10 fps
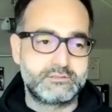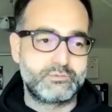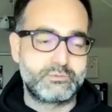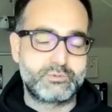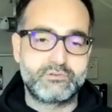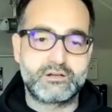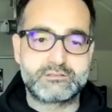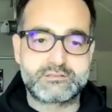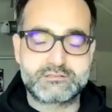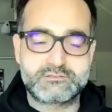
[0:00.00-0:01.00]
We provide
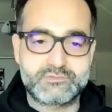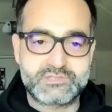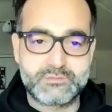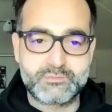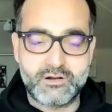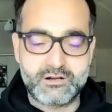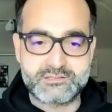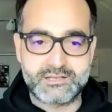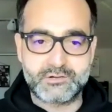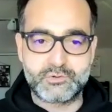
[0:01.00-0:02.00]
the SIM
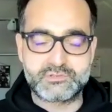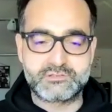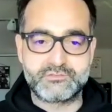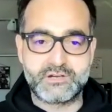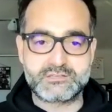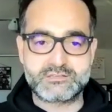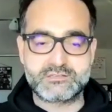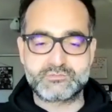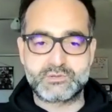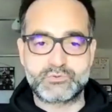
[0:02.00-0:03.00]
cards that go into
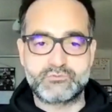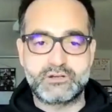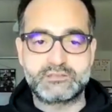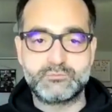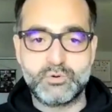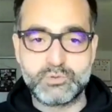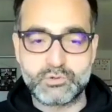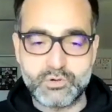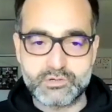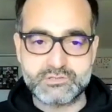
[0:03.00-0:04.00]
devices. We provide the mobile
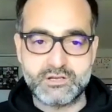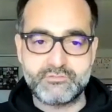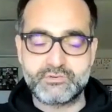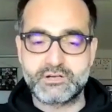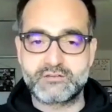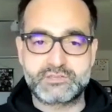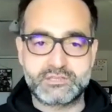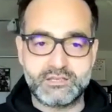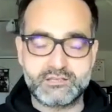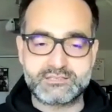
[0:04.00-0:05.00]
core software and
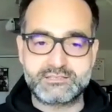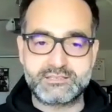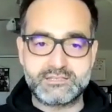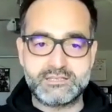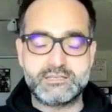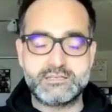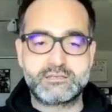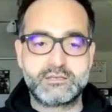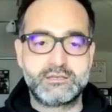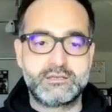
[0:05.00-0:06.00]
everything else that they need
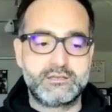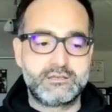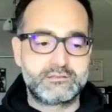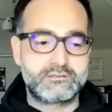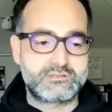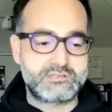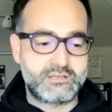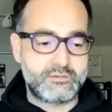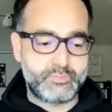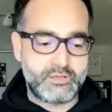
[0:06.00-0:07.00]
to
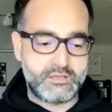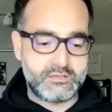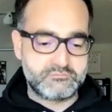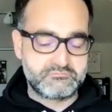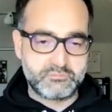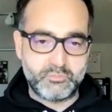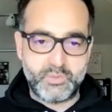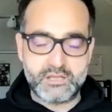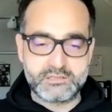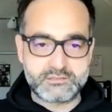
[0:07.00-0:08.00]
set up a
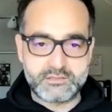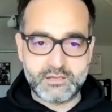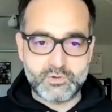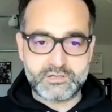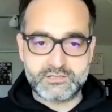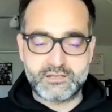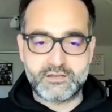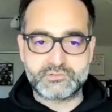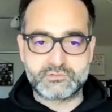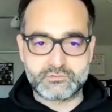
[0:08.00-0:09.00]
pilot network in an
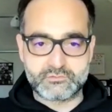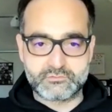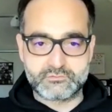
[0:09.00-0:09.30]
afternoon.